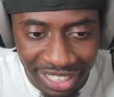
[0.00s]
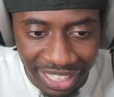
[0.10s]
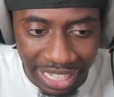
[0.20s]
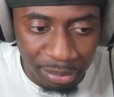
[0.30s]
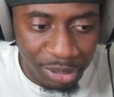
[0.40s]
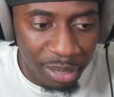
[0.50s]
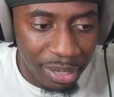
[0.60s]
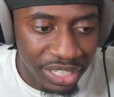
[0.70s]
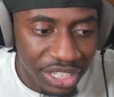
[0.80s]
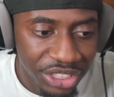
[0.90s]
Like, I'm talking
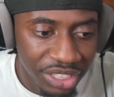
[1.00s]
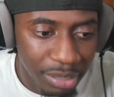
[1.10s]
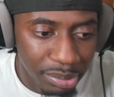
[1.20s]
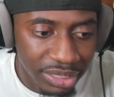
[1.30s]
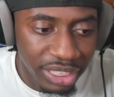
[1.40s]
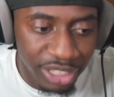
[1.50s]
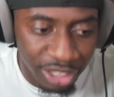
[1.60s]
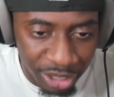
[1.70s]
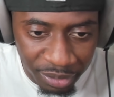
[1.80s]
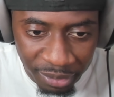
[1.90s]
about this year in
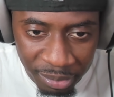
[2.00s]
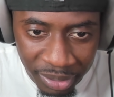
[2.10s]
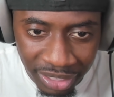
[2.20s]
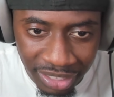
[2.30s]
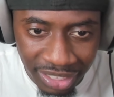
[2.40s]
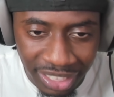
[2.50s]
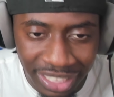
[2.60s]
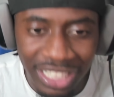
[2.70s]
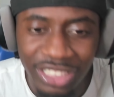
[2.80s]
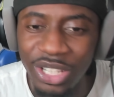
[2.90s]
particular, you feel me?
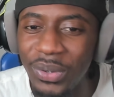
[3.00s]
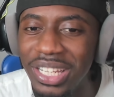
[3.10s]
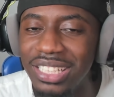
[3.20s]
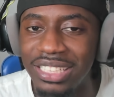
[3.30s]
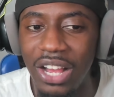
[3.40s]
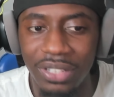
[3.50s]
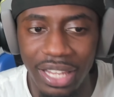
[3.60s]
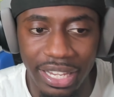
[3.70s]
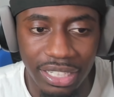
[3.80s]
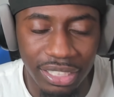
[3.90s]
This low-key sound
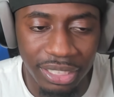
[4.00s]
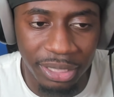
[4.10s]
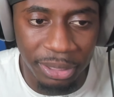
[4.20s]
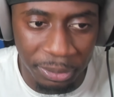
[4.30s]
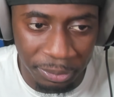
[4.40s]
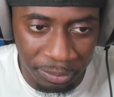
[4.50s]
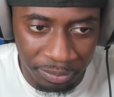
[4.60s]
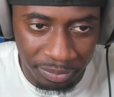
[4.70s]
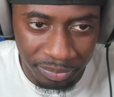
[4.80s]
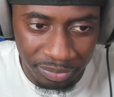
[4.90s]
like,
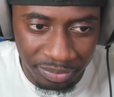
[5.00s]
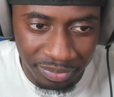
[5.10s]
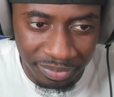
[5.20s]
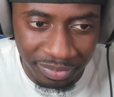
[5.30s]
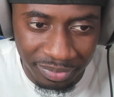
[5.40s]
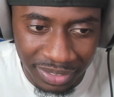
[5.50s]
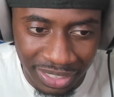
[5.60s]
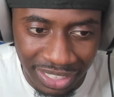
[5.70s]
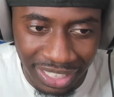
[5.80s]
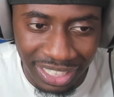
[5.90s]
um...
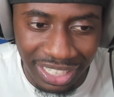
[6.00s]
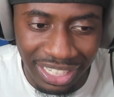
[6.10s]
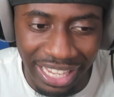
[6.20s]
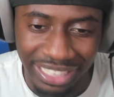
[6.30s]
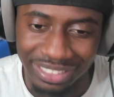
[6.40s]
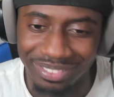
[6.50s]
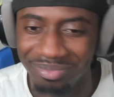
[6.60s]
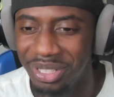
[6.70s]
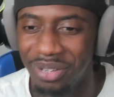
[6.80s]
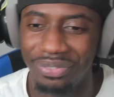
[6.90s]
Like,
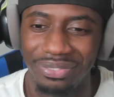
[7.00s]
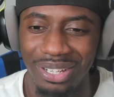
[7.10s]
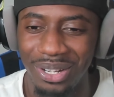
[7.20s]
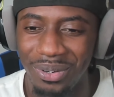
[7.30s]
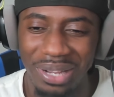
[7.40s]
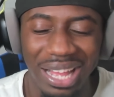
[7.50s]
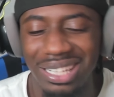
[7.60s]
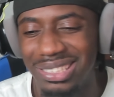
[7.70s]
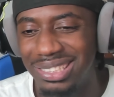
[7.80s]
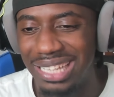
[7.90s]
the flow, I
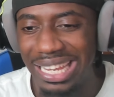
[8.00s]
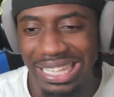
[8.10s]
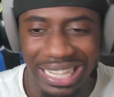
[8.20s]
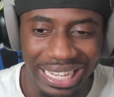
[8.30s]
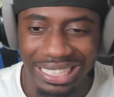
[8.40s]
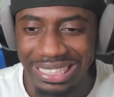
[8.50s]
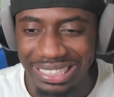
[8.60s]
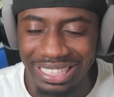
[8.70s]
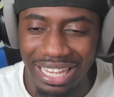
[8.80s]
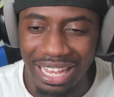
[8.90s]
could say, like,
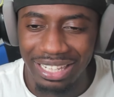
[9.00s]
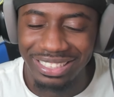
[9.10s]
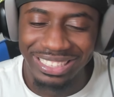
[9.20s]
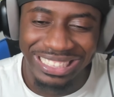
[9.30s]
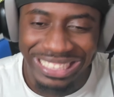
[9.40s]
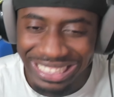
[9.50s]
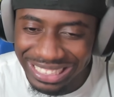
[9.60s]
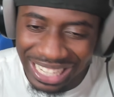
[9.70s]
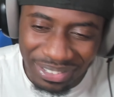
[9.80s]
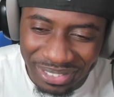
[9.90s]
Good
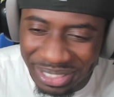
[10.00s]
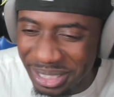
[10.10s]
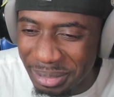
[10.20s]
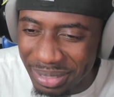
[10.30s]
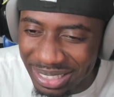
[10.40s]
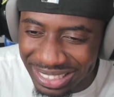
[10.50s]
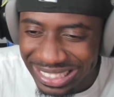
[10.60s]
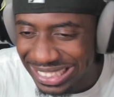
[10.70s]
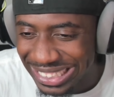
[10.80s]
Life a little bit.